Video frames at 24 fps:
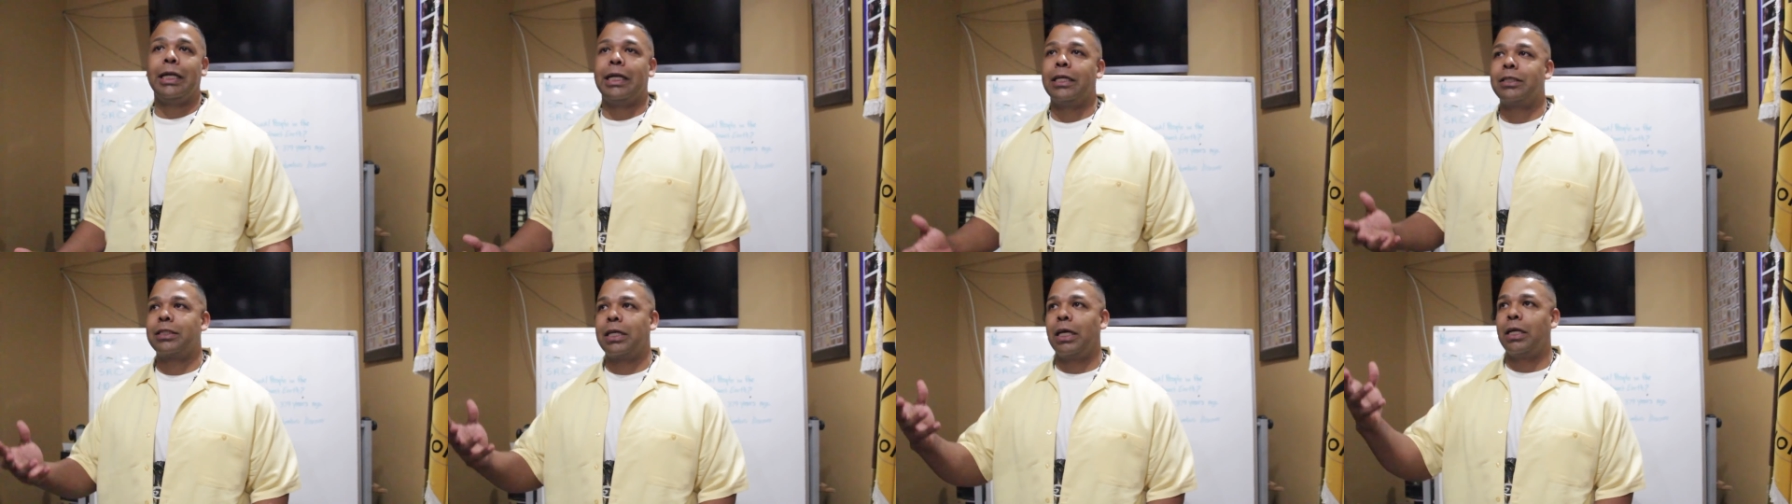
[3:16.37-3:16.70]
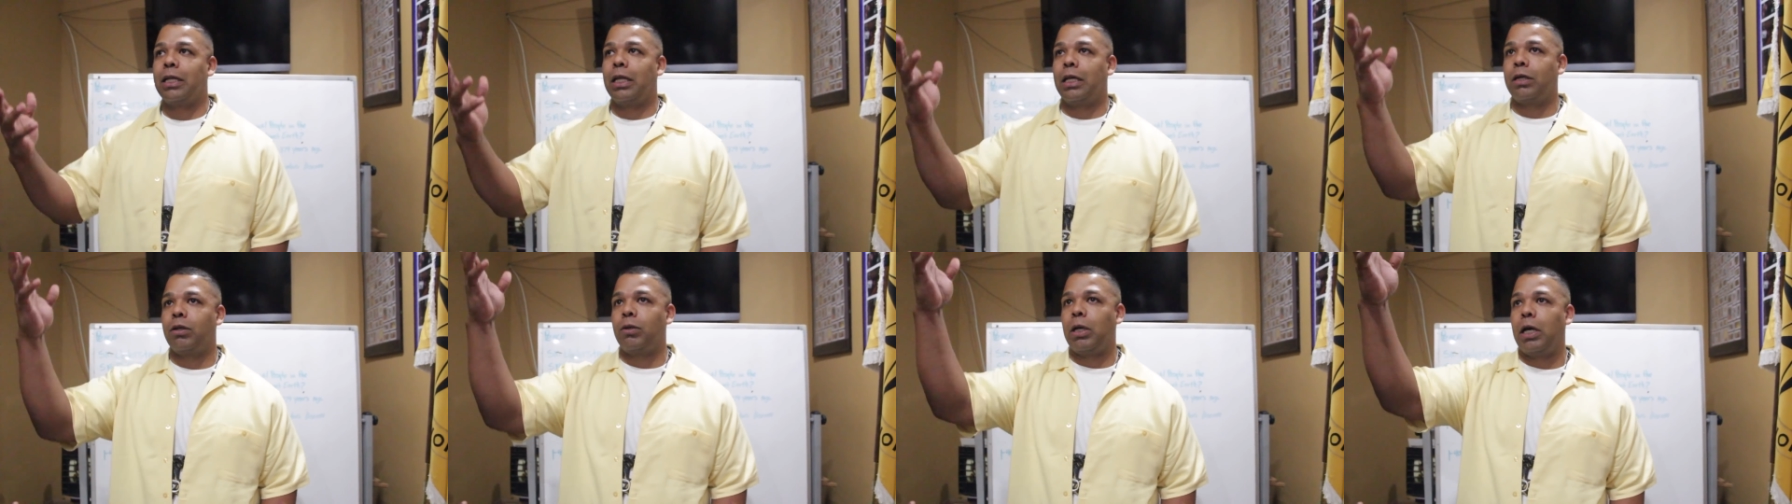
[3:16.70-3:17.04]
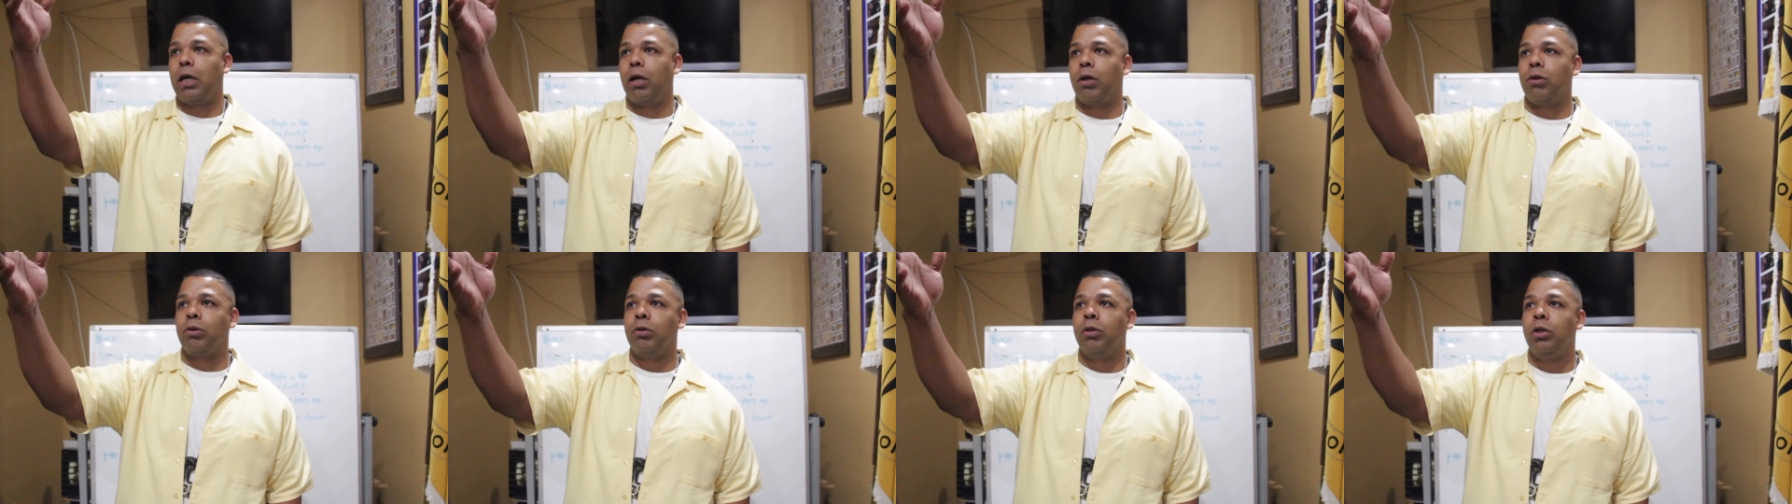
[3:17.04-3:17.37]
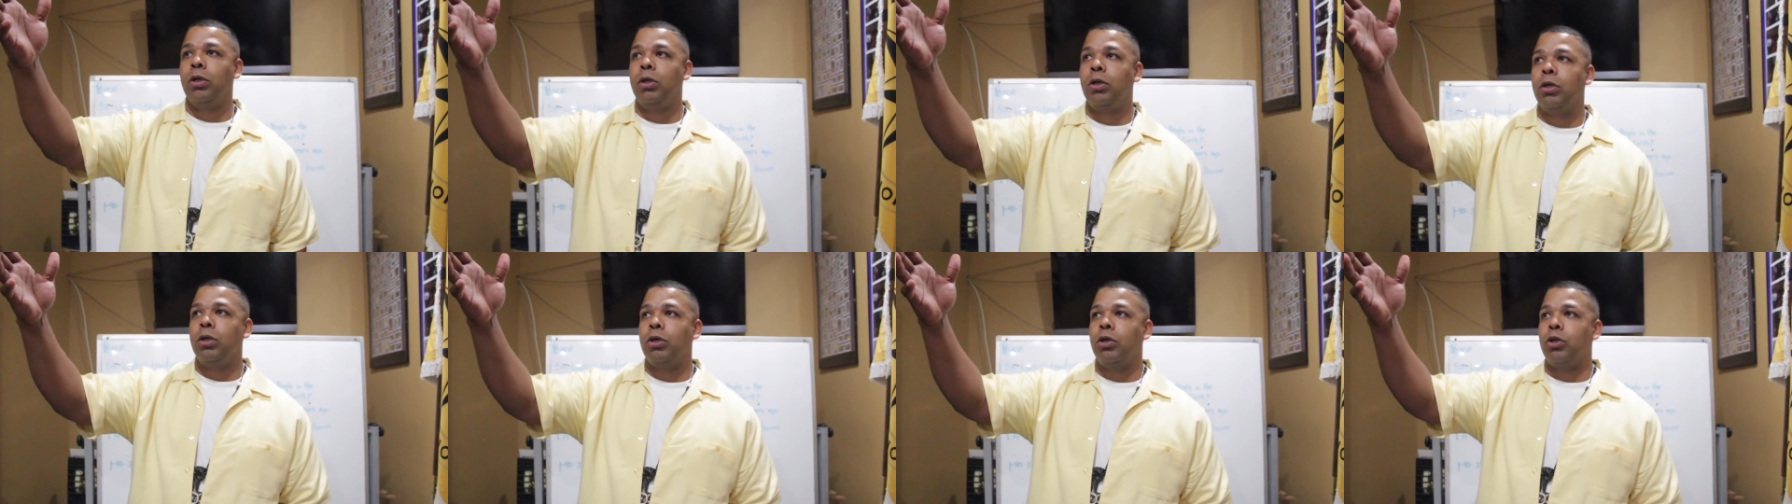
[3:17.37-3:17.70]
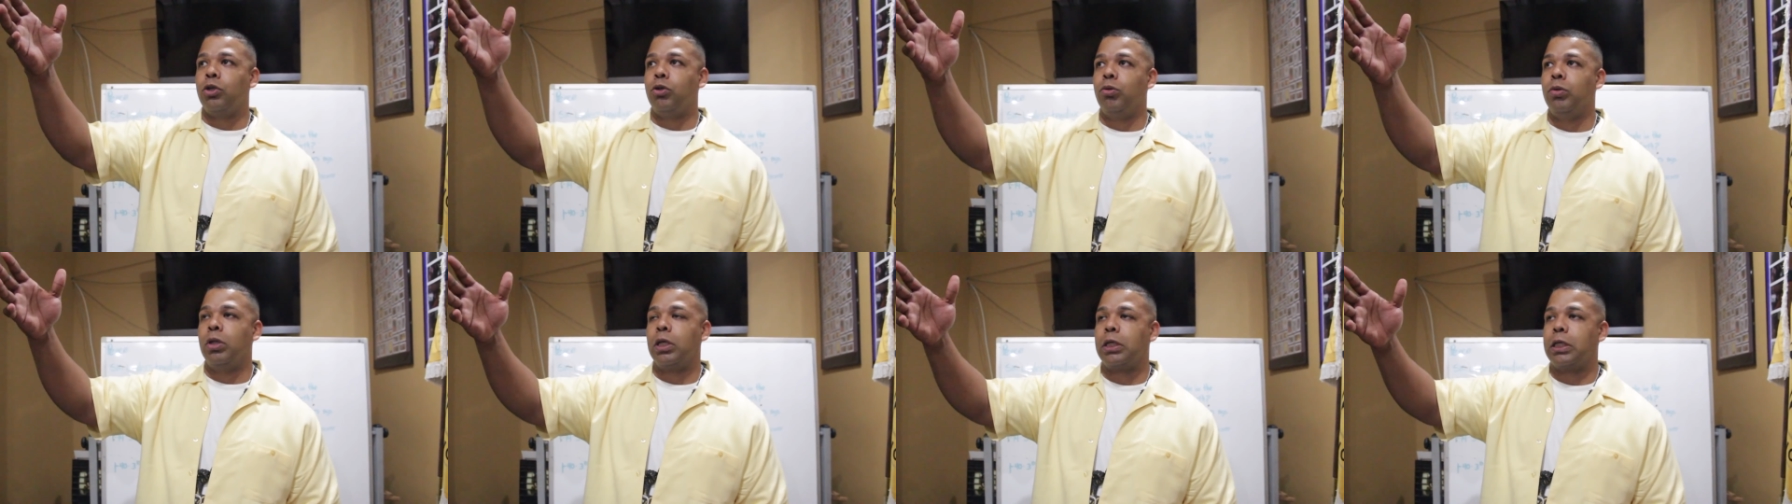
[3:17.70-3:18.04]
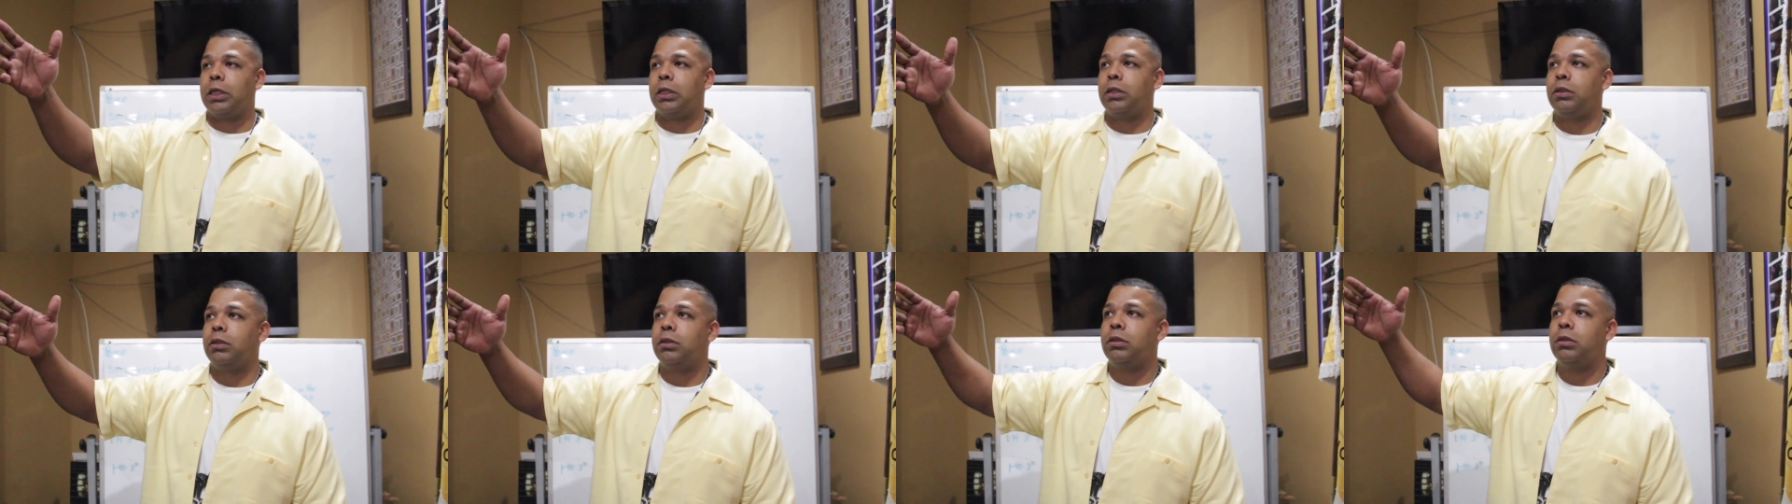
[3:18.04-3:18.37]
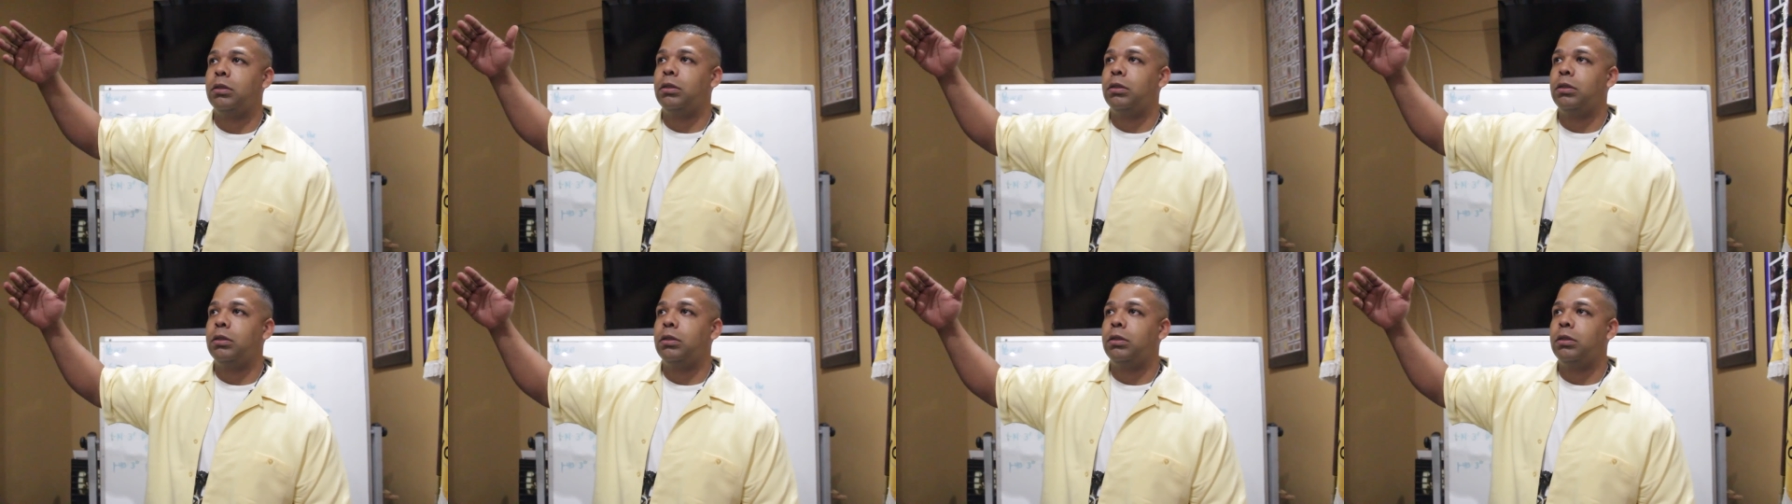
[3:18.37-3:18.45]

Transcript: that's kinda like how you look at